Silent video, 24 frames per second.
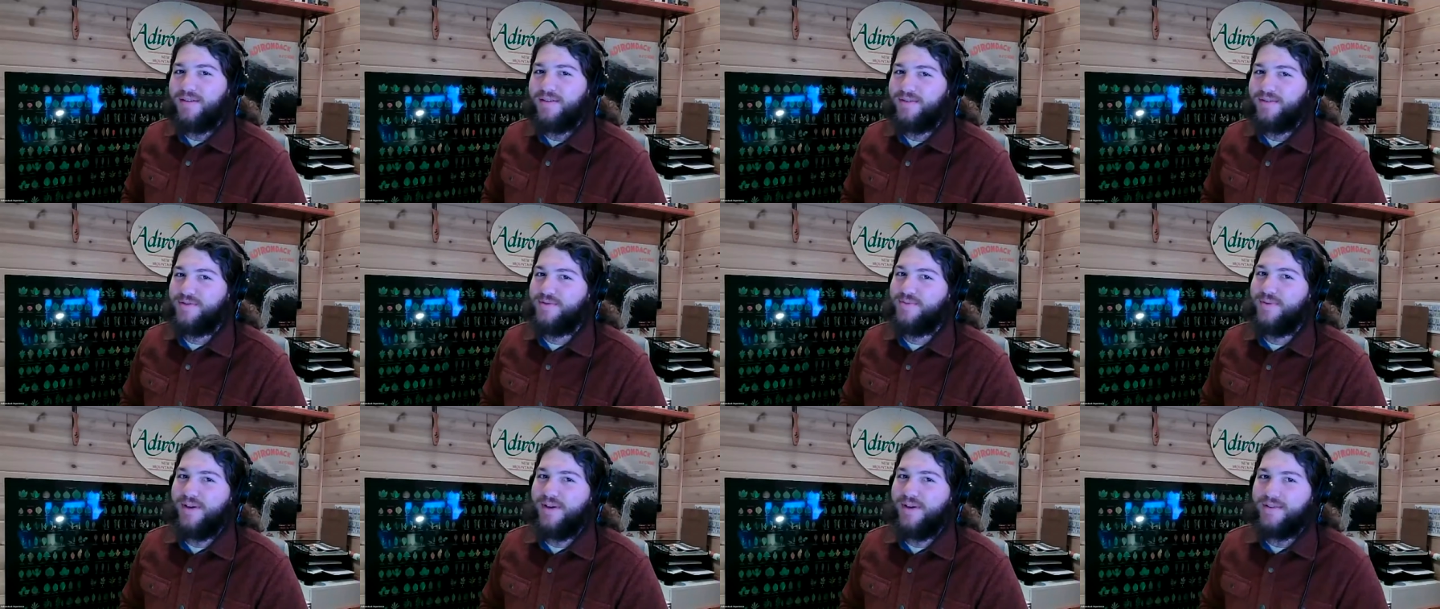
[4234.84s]

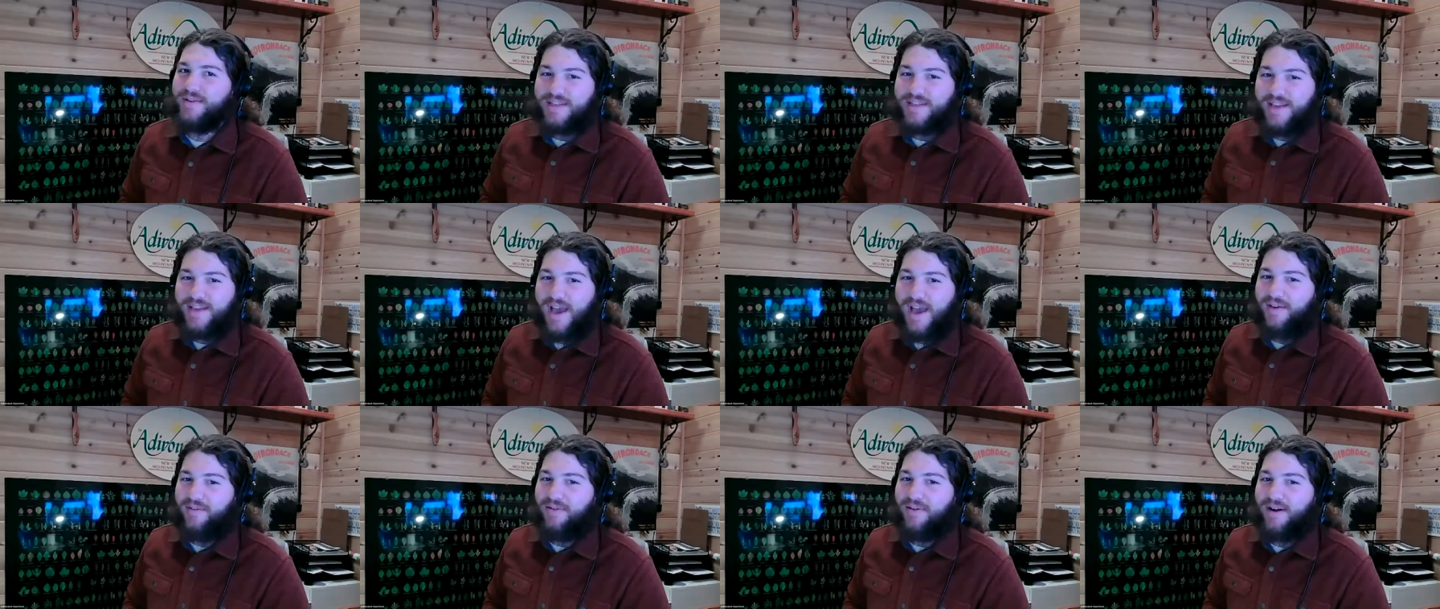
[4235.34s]
as well as
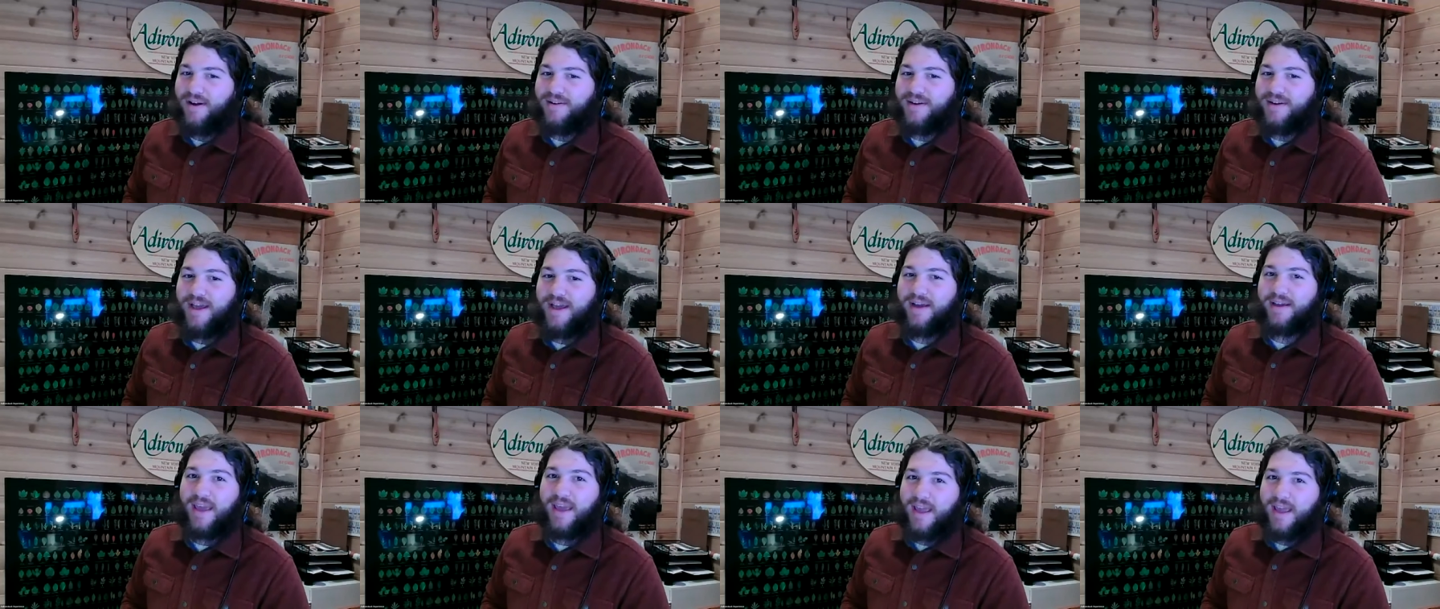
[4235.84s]
the
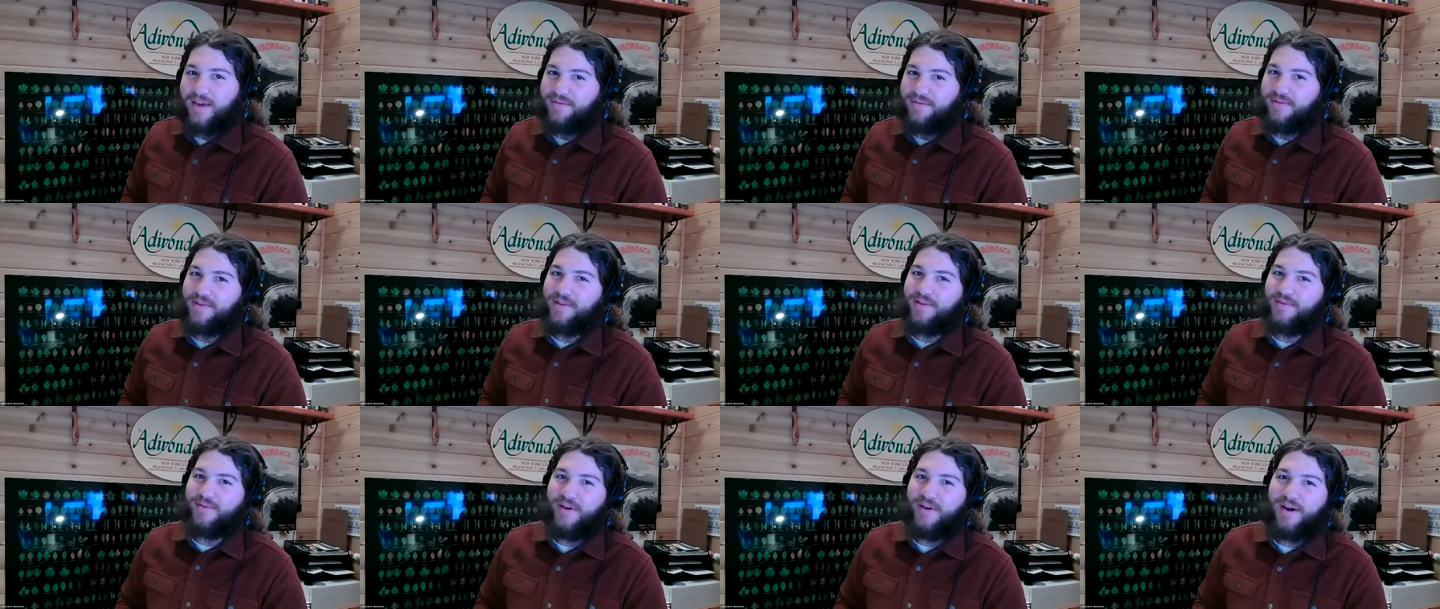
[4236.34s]
Adirondack
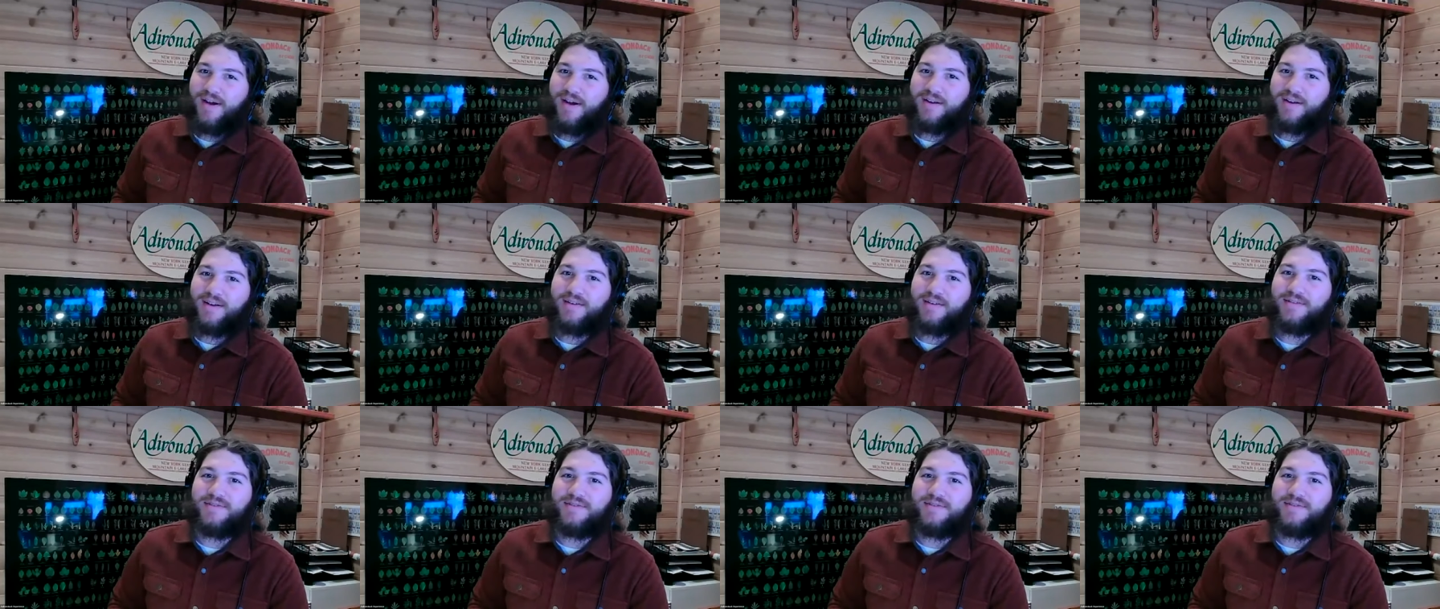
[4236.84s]
Avian Walk.